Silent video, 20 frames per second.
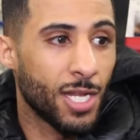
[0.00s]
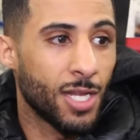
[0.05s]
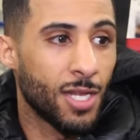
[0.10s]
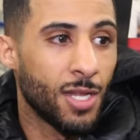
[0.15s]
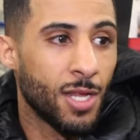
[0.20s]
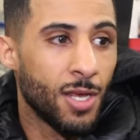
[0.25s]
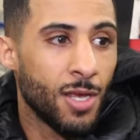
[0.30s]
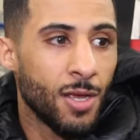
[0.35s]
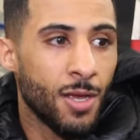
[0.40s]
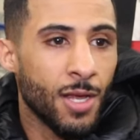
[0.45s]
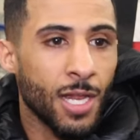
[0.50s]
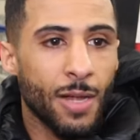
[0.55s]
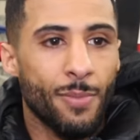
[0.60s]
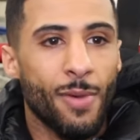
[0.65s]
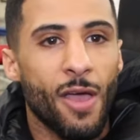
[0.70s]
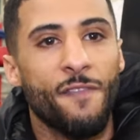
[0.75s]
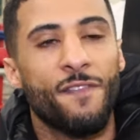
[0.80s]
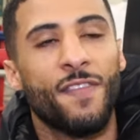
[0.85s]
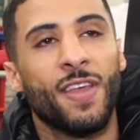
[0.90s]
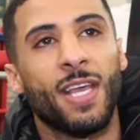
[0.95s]
And the
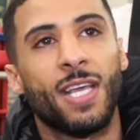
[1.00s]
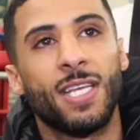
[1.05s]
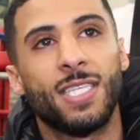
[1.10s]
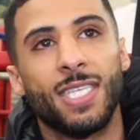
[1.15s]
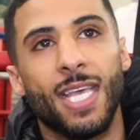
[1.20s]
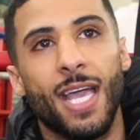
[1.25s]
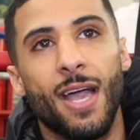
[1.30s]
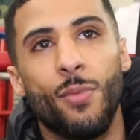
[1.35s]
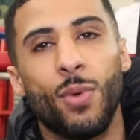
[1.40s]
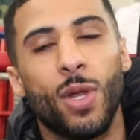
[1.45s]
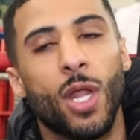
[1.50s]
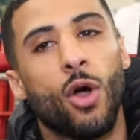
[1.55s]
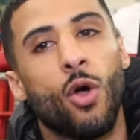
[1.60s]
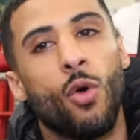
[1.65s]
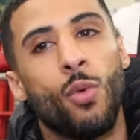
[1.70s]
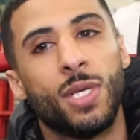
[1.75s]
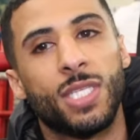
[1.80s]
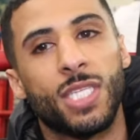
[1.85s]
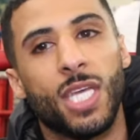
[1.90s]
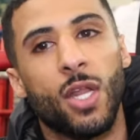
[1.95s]
main thing is, yeah, we're not
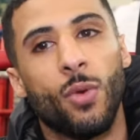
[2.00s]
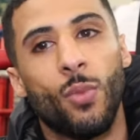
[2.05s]
always going